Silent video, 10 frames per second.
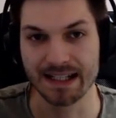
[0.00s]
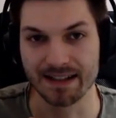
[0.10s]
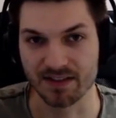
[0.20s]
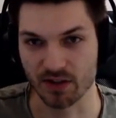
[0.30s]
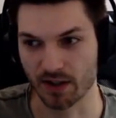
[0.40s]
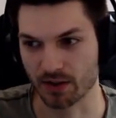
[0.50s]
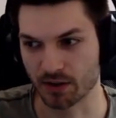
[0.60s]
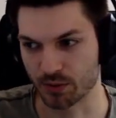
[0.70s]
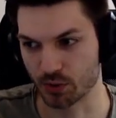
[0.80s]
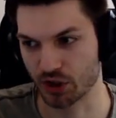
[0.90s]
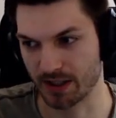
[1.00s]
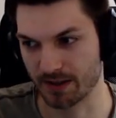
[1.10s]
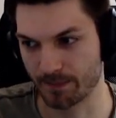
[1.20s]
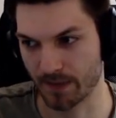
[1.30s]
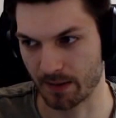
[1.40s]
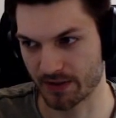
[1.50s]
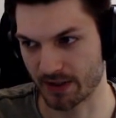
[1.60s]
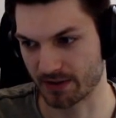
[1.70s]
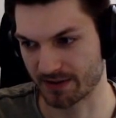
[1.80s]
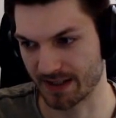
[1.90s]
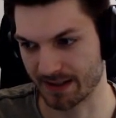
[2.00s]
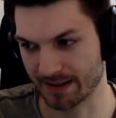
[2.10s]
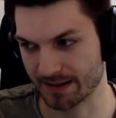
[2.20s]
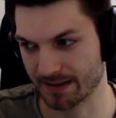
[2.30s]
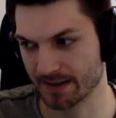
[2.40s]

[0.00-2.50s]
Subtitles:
is not gonna do shit. I'm sorry to say it like this.